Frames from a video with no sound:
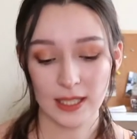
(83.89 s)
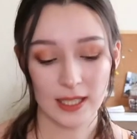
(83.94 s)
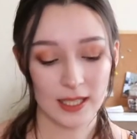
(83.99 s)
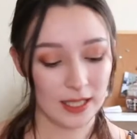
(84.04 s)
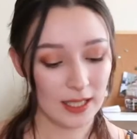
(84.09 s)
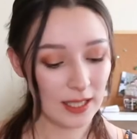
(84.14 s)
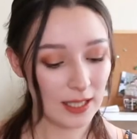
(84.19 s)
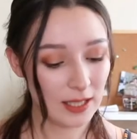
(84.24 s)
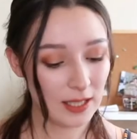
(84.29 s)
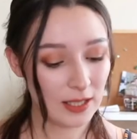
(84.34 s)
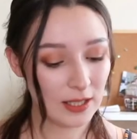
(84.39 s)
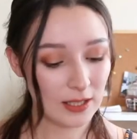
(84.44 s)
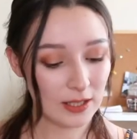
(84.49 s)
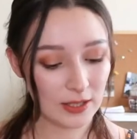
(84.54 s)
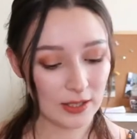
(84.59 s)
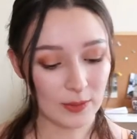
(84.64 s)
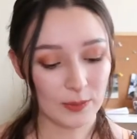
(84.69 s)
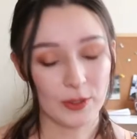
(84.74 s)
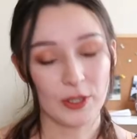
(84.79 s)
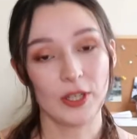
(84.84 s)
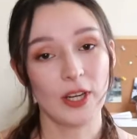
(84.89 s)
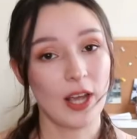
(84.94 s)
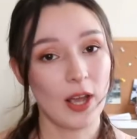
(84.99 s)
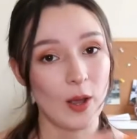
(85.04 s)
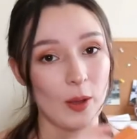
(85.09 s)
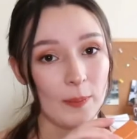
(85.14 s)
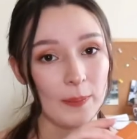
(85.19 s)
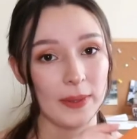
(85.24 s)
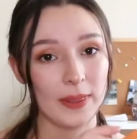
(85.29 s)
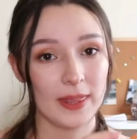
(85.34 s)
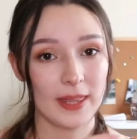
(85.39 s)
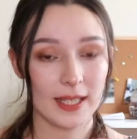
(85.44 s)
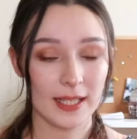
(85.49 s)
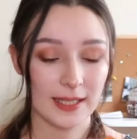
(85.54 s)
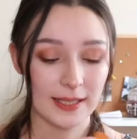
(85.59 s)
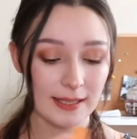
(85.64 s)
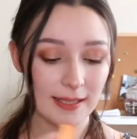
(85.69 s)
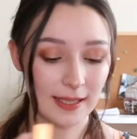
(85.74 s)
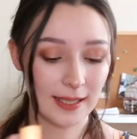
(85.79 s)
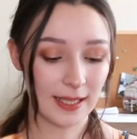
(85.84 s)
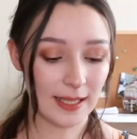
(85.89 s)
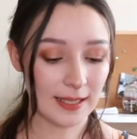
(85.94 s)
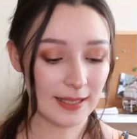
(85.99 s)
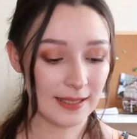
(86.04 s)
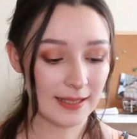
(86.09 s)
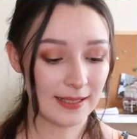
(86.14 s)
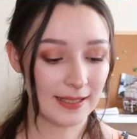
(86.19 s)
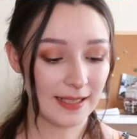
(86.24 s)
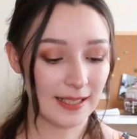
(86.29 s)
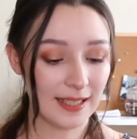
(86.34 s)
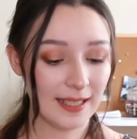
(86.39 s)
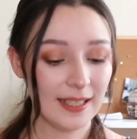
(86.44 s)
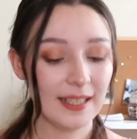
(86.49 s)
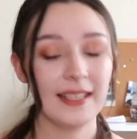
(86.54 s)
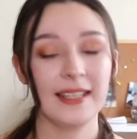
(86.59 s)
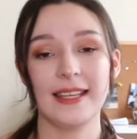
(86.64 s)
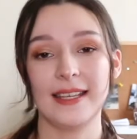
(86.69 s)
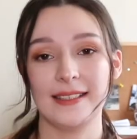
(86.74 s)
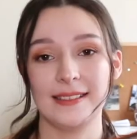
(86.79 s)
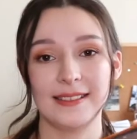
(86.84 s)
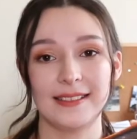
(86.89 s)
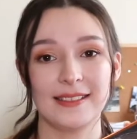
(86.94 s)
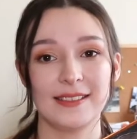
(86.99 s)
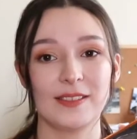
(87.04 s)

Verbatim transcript: so I'm gonna open this and see if